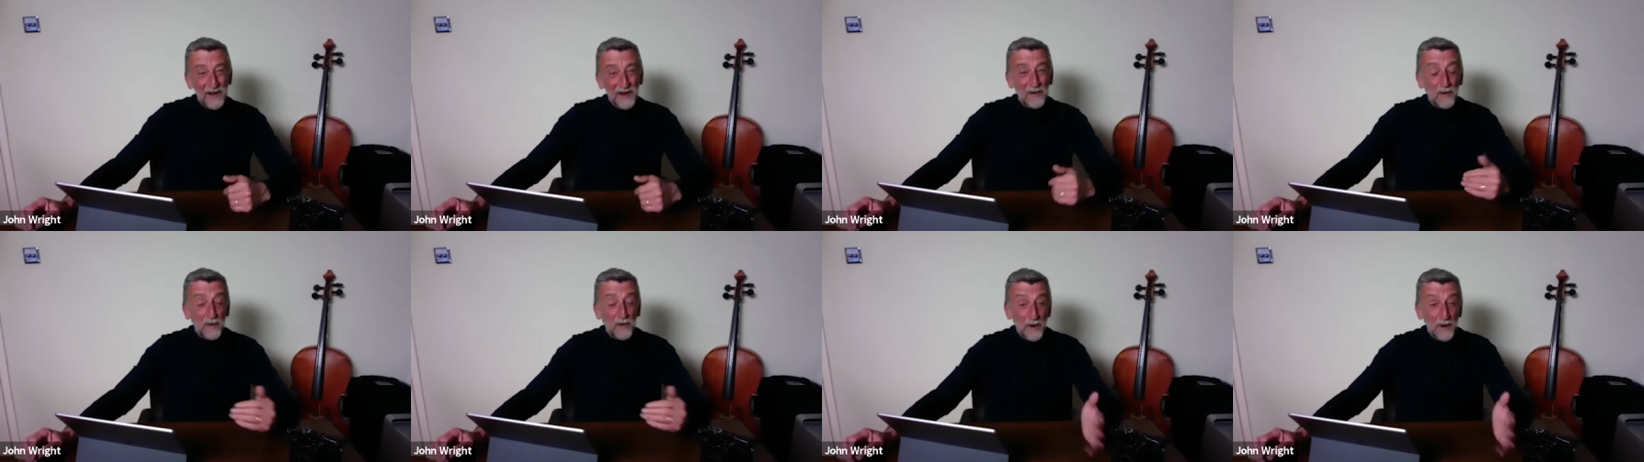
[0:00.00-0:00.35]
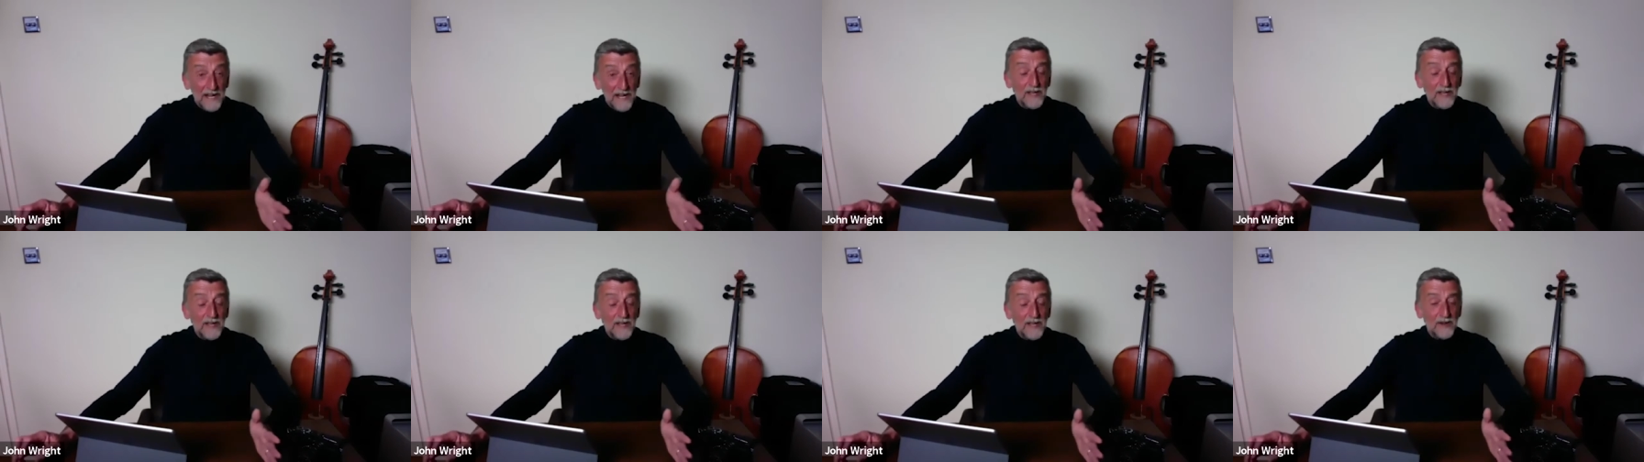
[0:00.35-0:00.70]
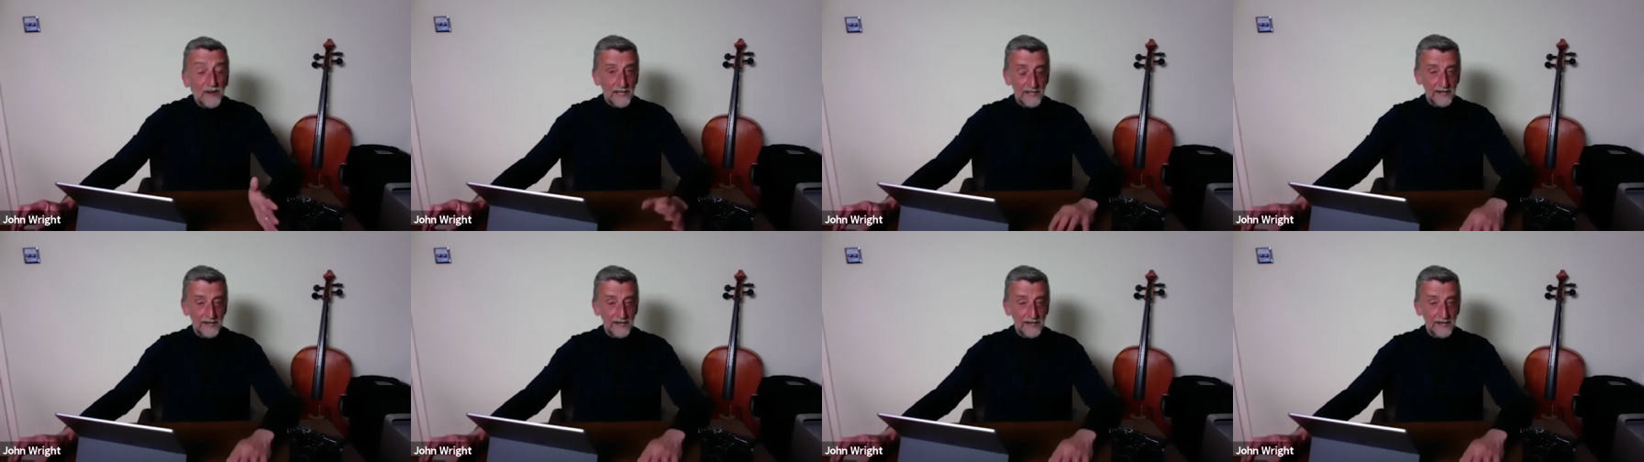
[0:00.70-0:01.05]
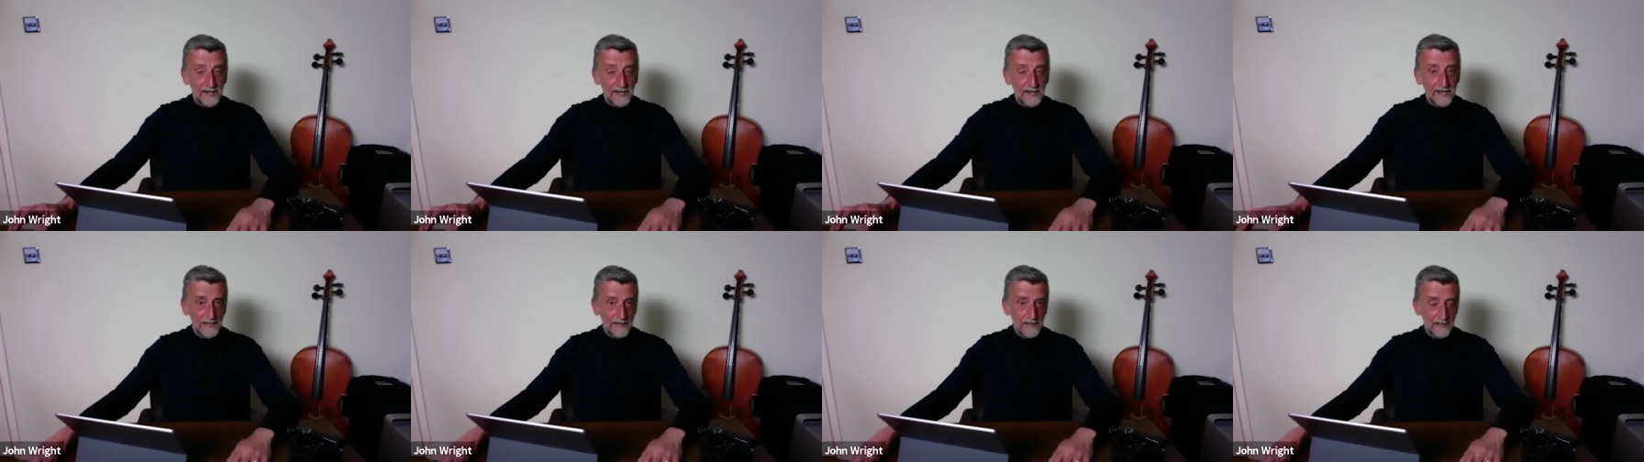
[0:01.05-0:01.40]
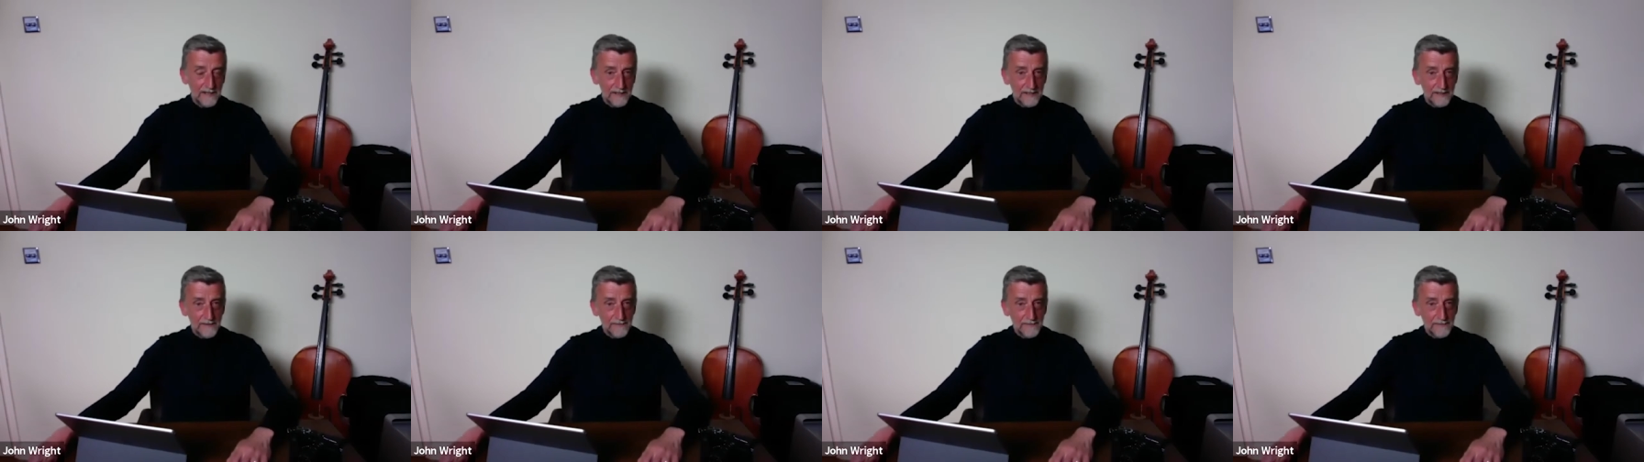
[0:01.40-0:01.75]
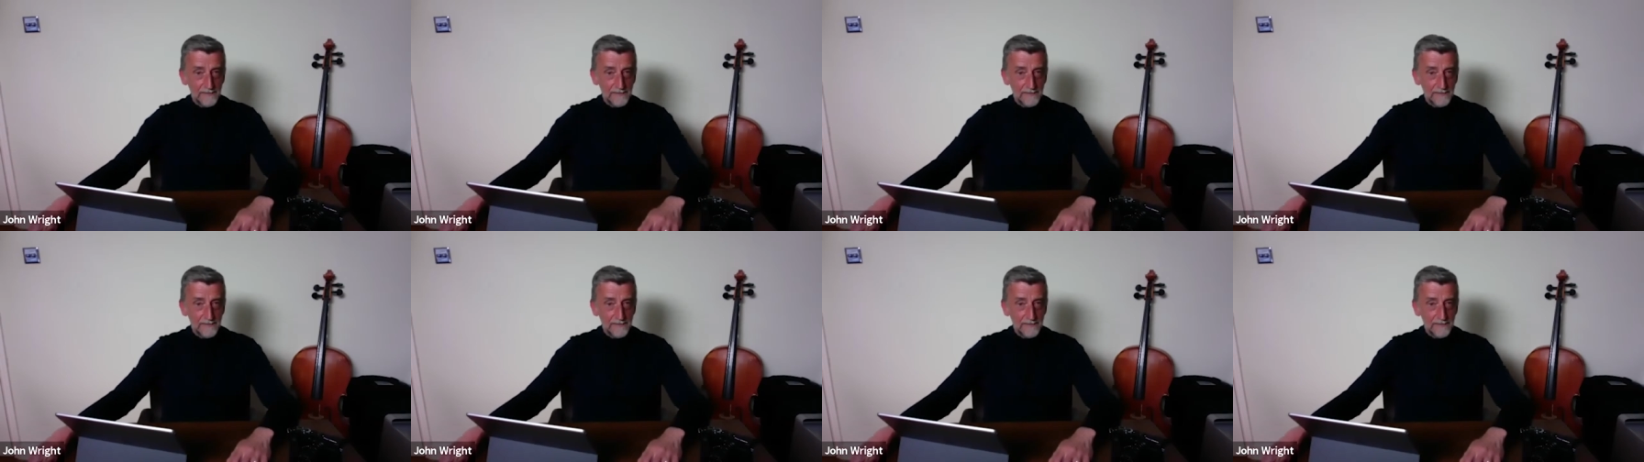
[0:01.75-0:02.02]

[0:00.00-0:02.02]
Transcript: Where do you see the next 10 years?